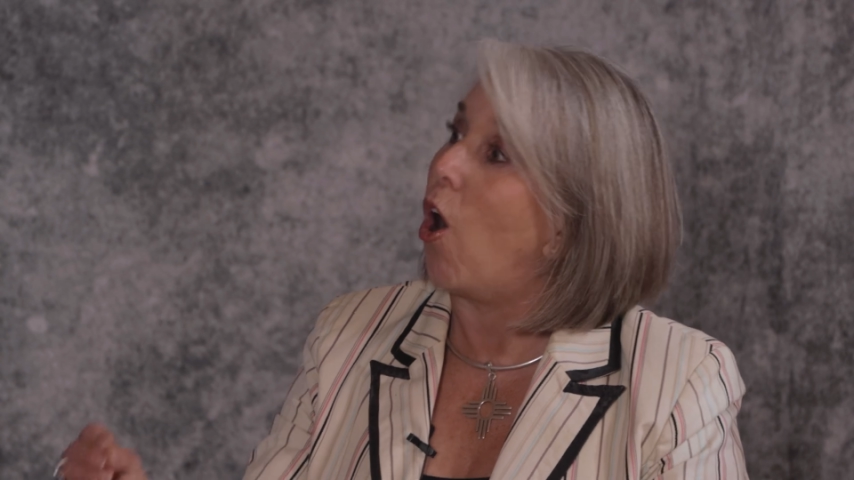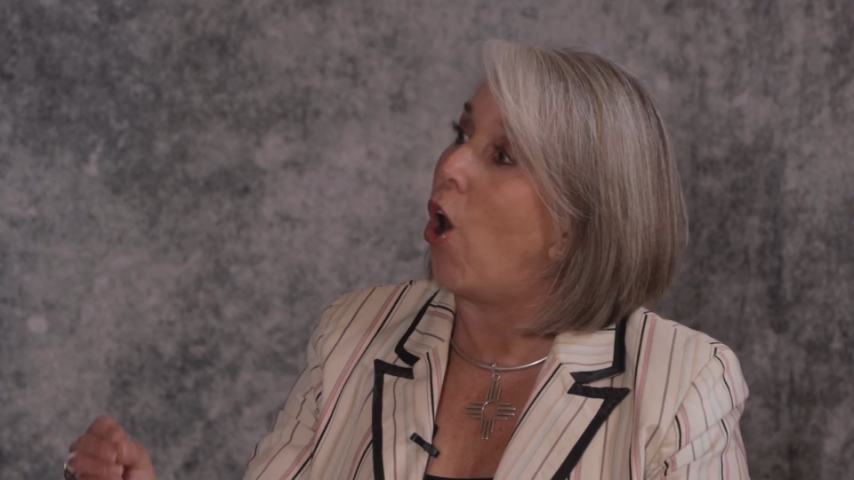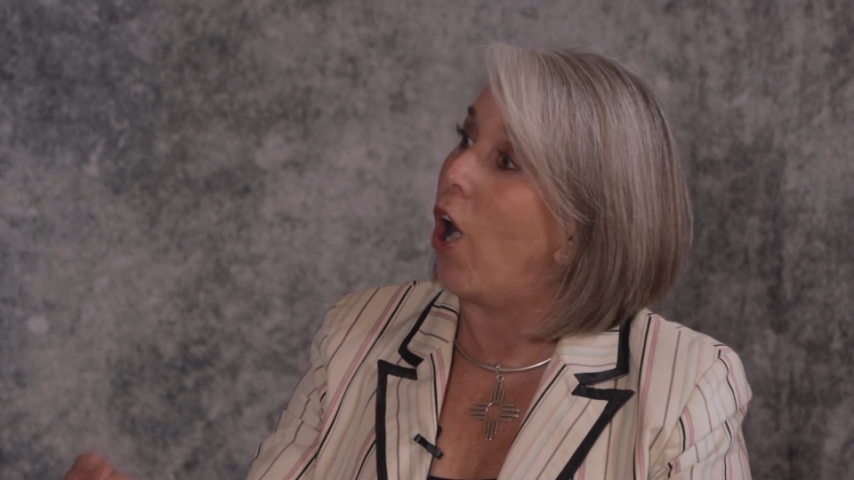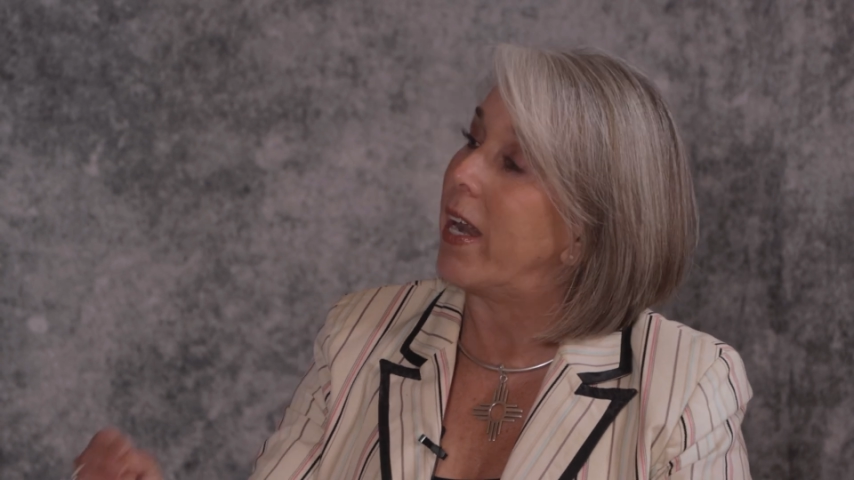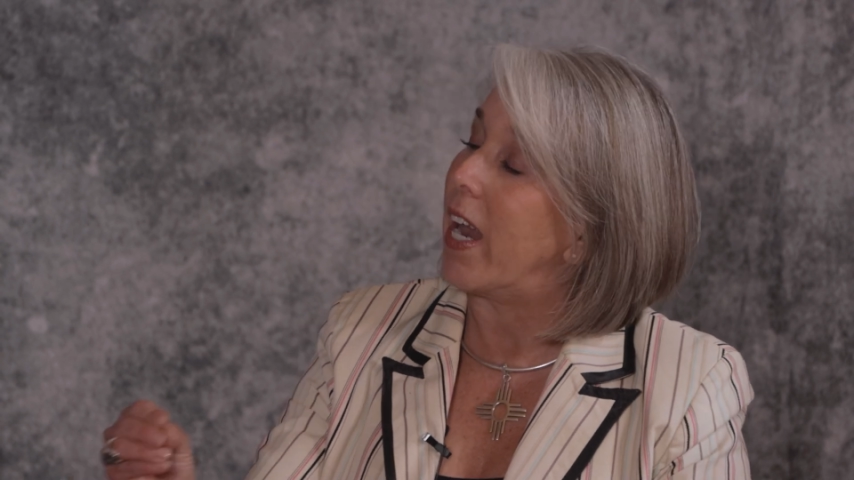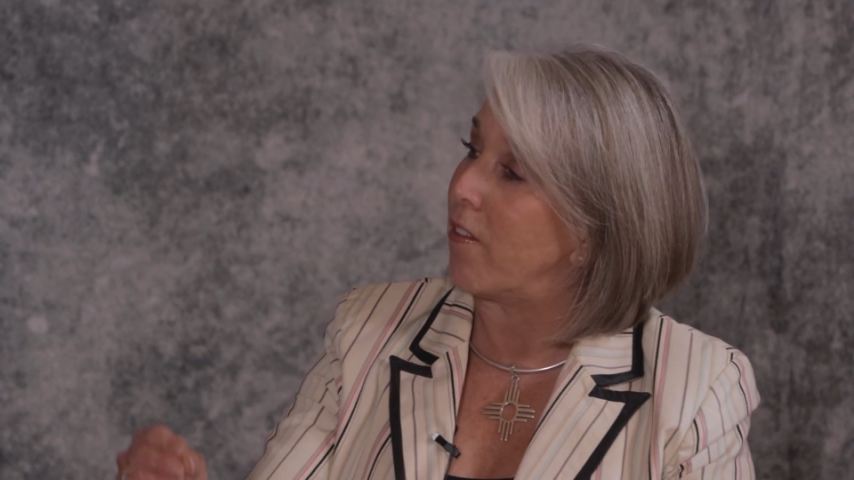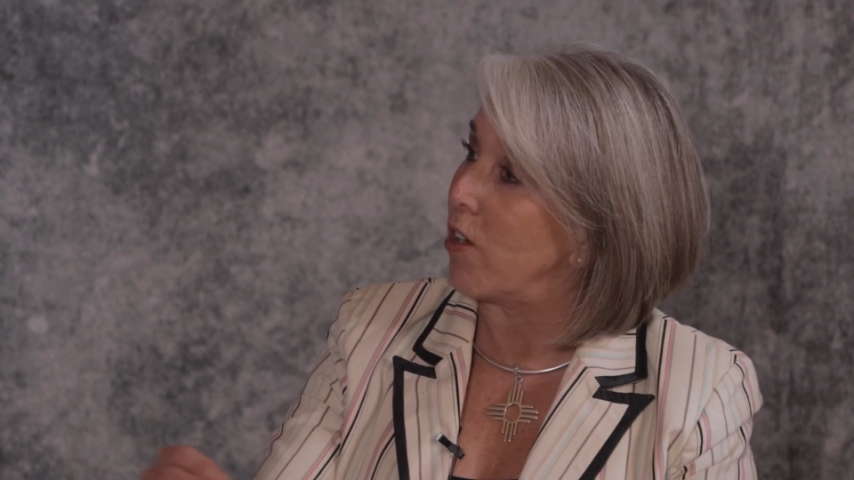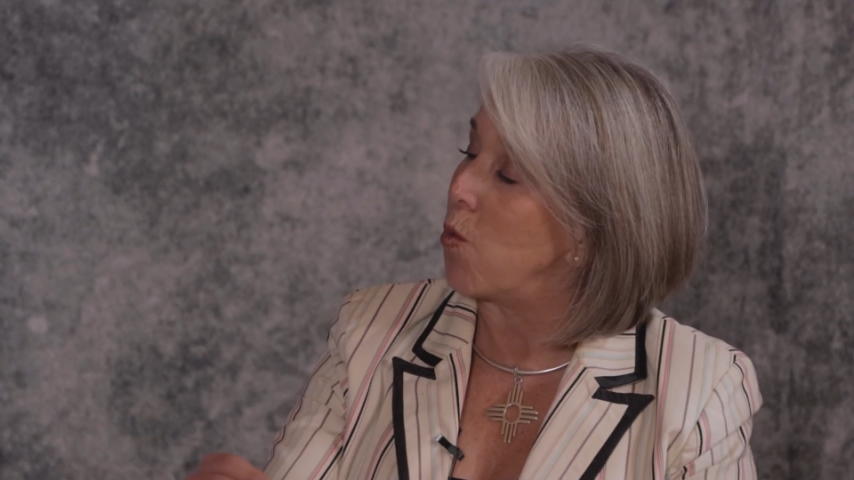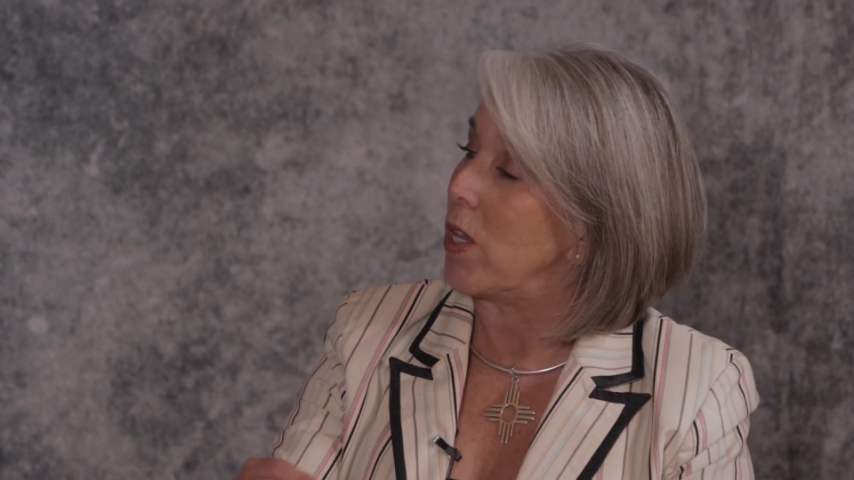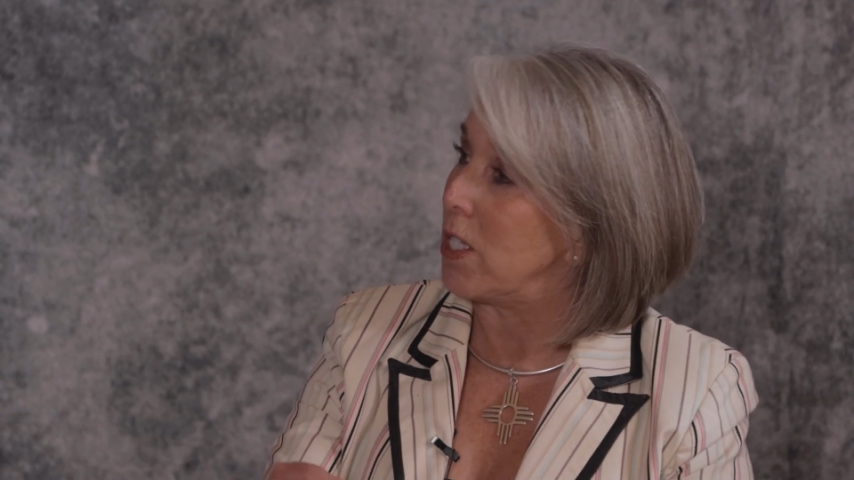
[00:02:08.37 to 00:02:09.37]
on
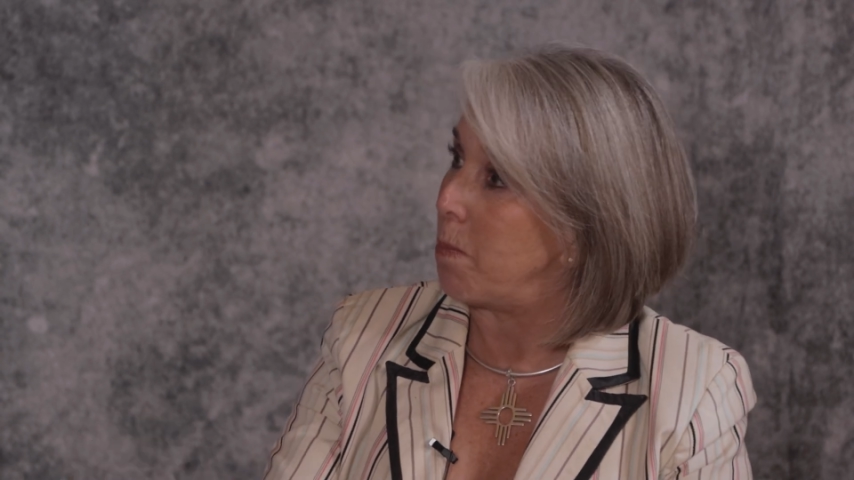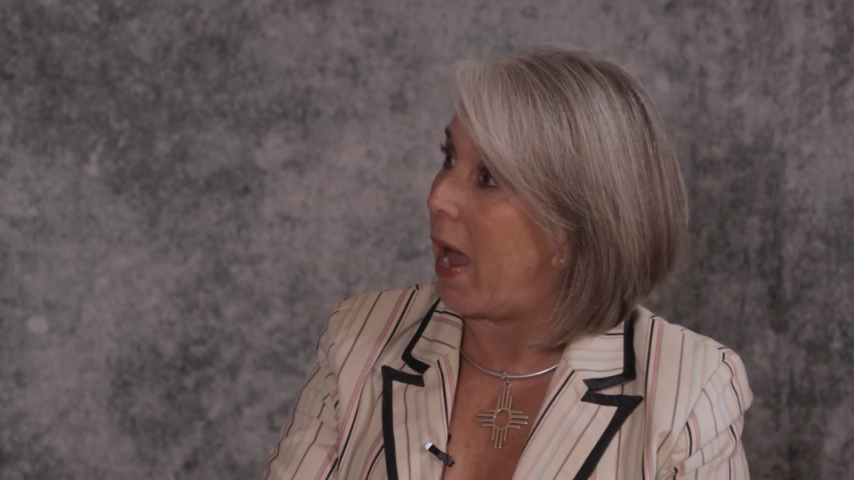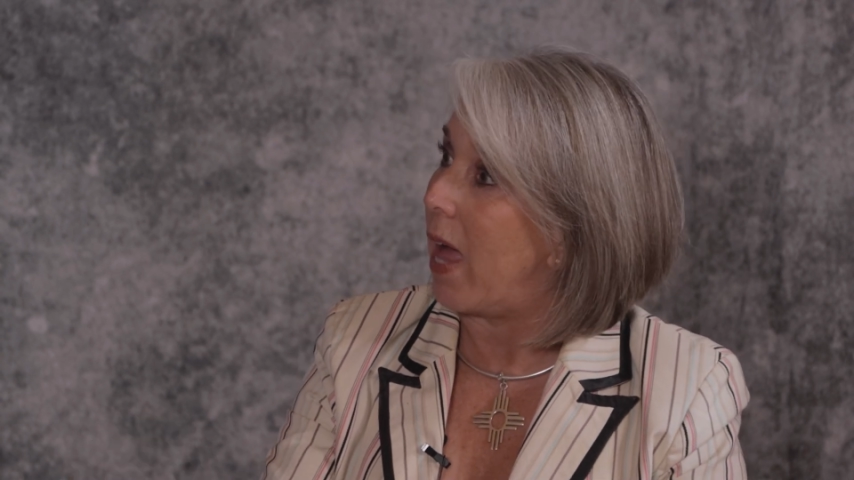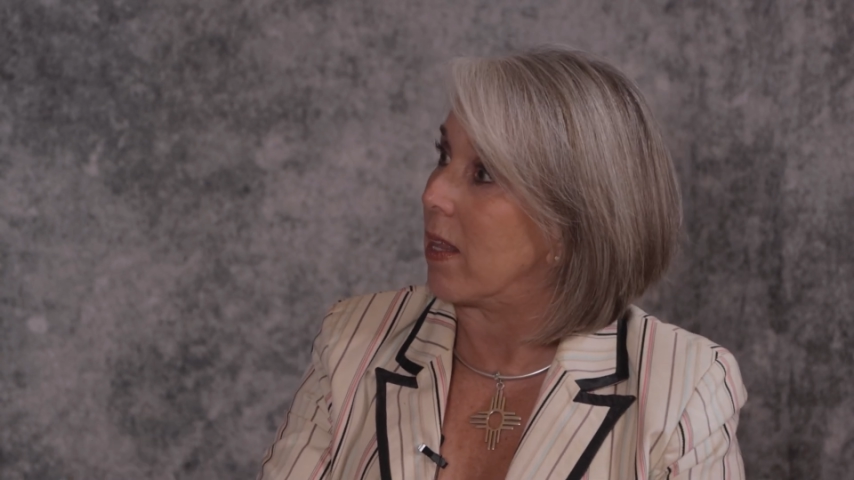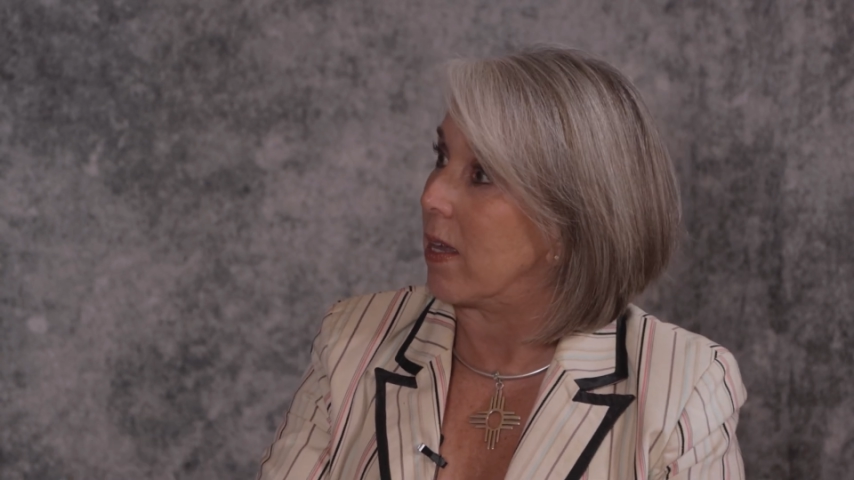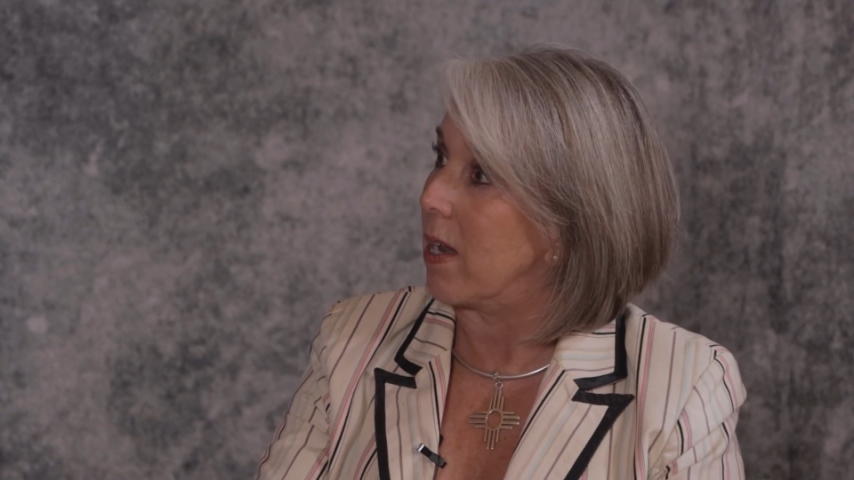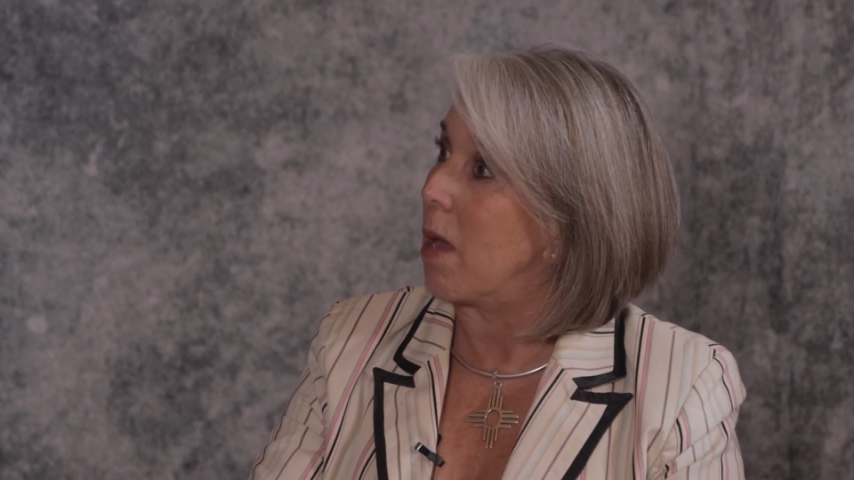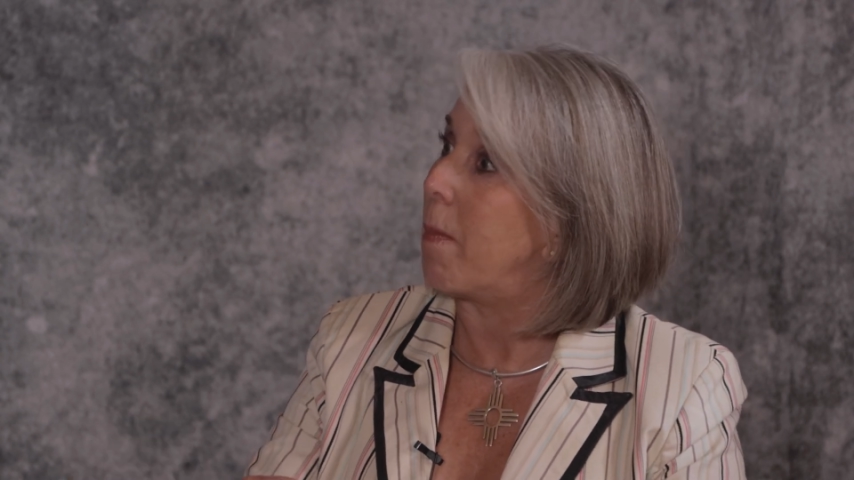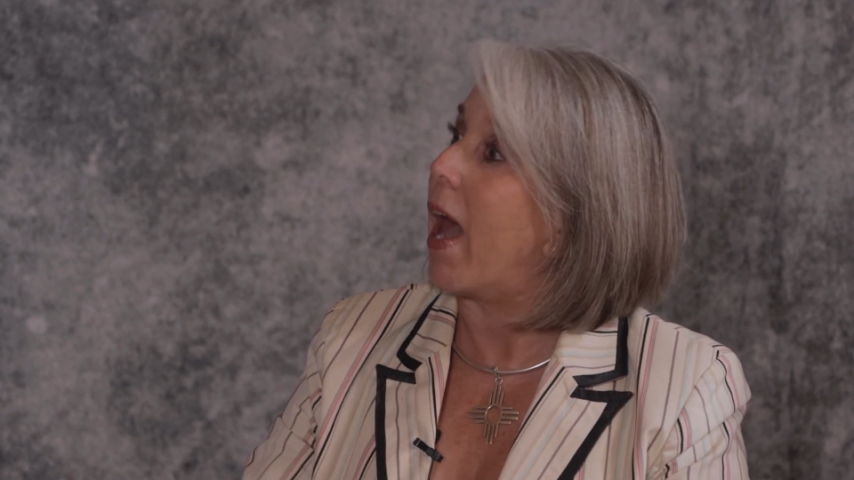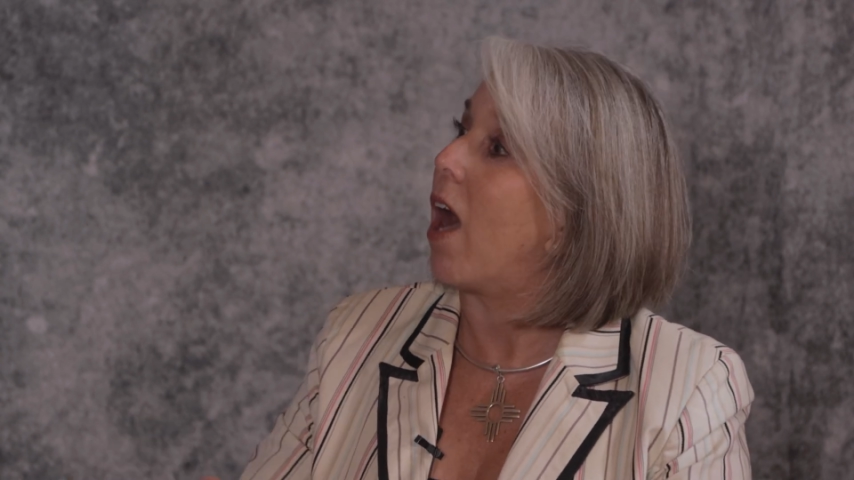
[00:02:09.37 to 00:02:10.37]
everyone's ballot
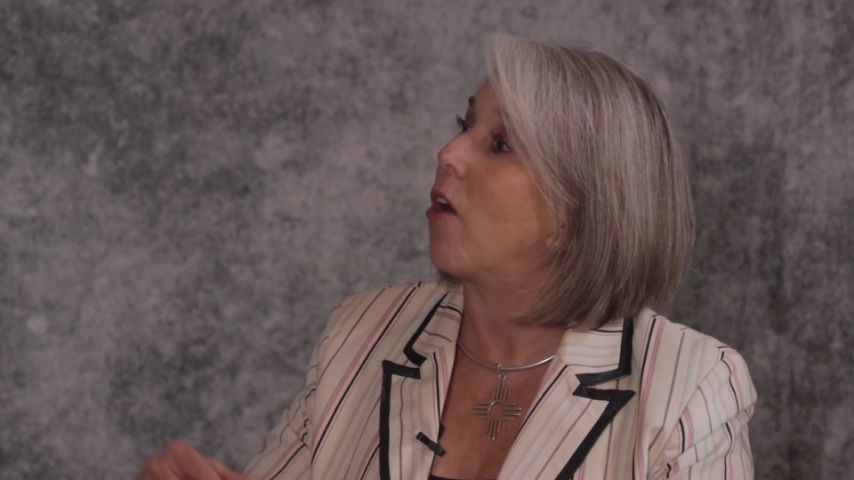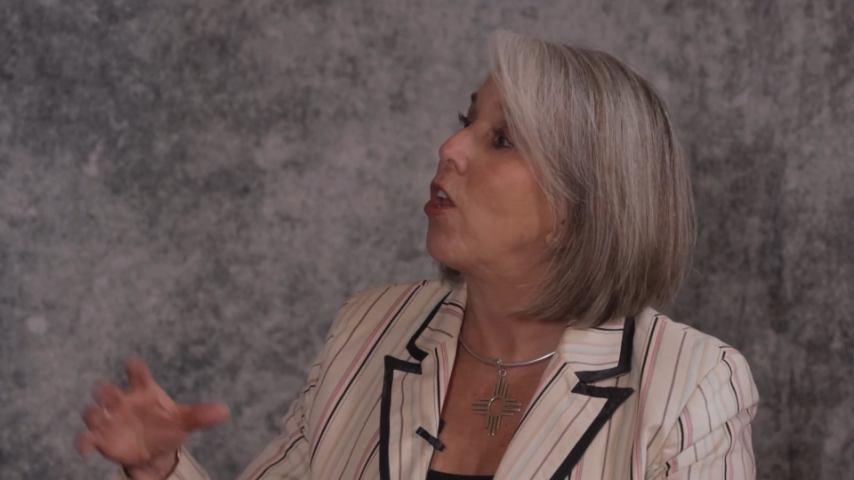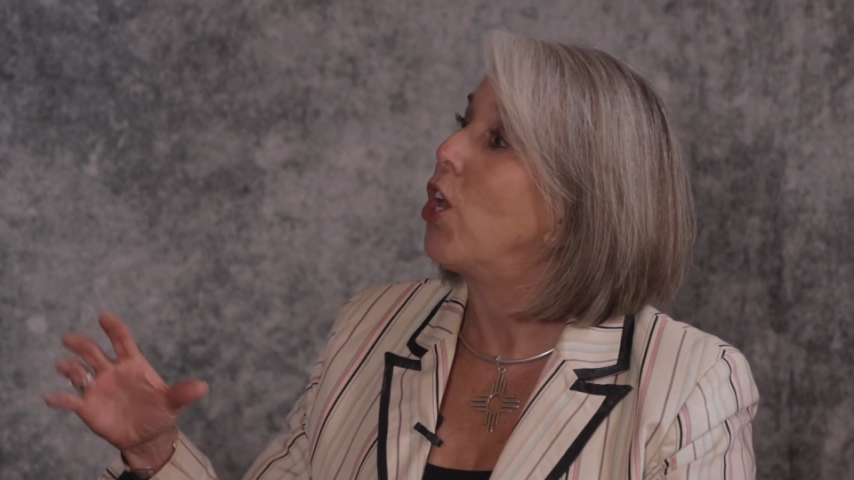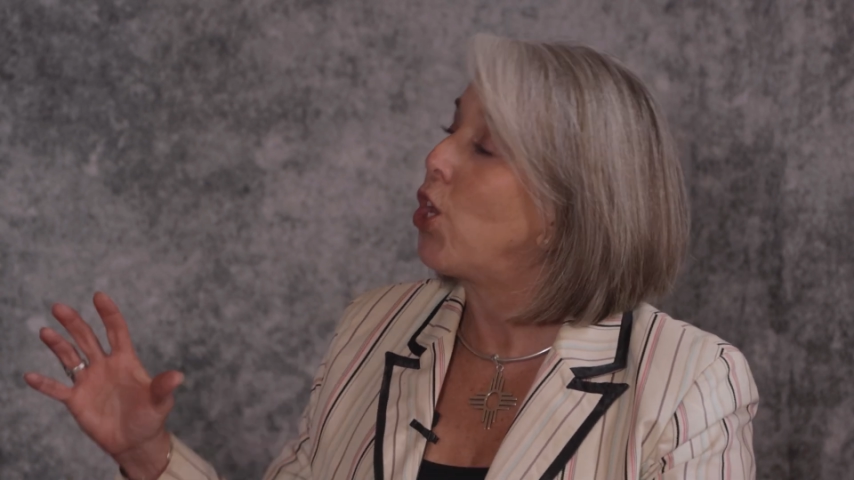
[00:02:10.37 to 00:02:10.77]
about